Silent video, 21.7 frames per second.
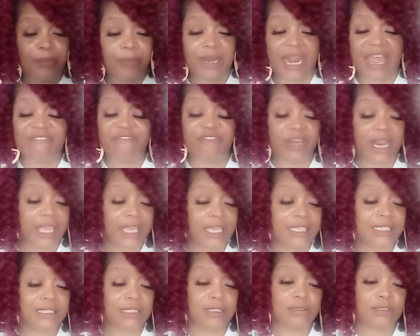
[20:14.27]
but I feel like
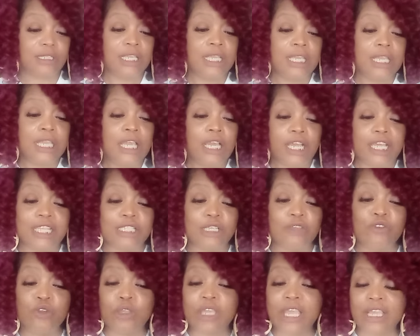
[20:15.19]
it's the, because
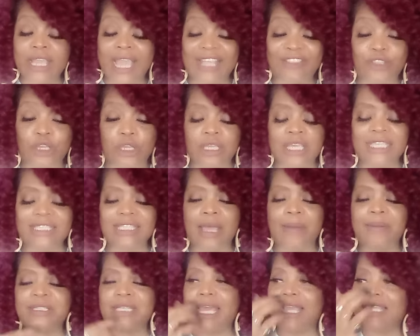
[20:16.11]
if you got the, it's
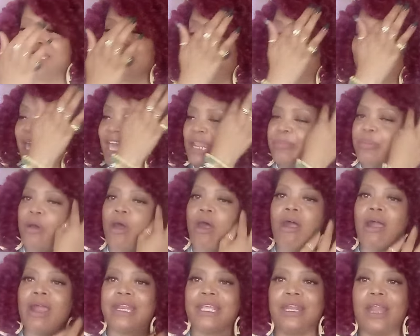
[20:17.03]
almost like somebody
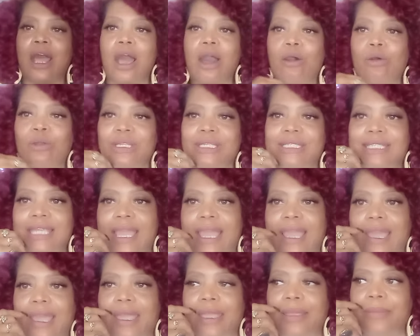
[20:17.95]
partied all the
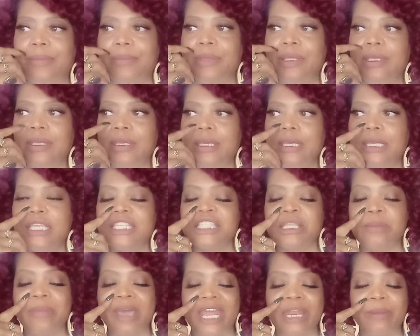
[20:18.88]
time.
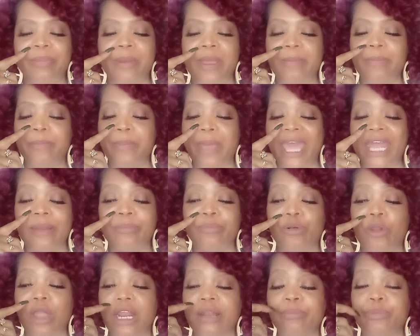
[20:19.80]
Somebody
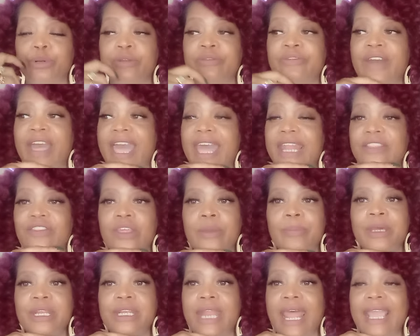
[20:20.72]
probably provided
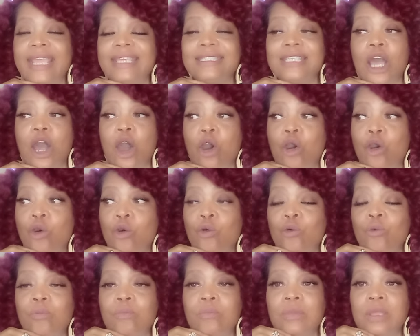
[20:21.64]
them a nice
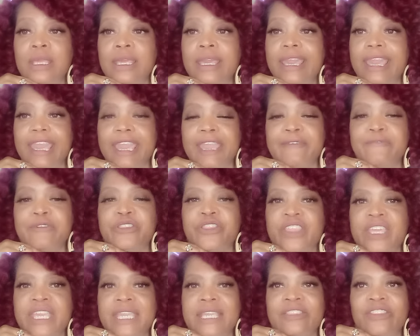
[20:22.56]
home,
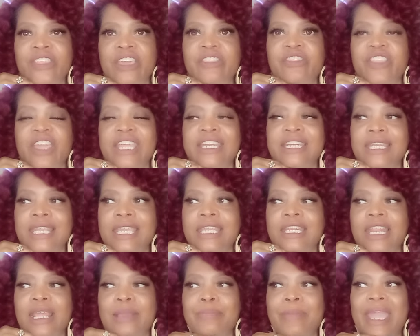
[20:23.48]
everything that they
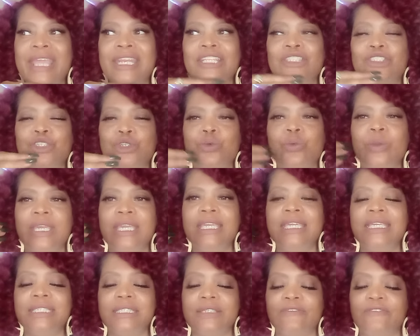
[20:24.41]
needed. They made it too
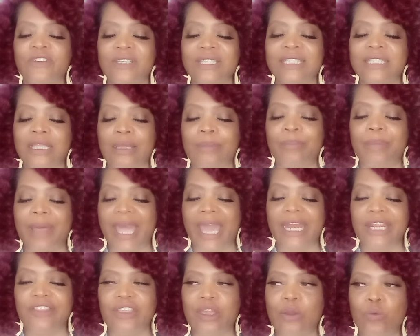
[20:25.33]
easy for
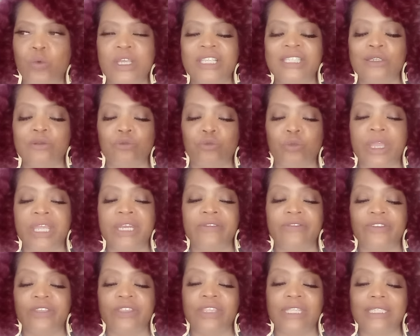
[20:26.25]
somebody that wasn't ready
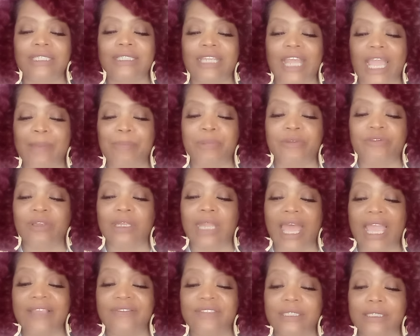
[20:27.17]
for this type of
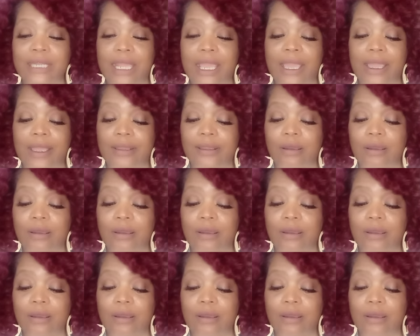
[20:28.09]
lifestyle,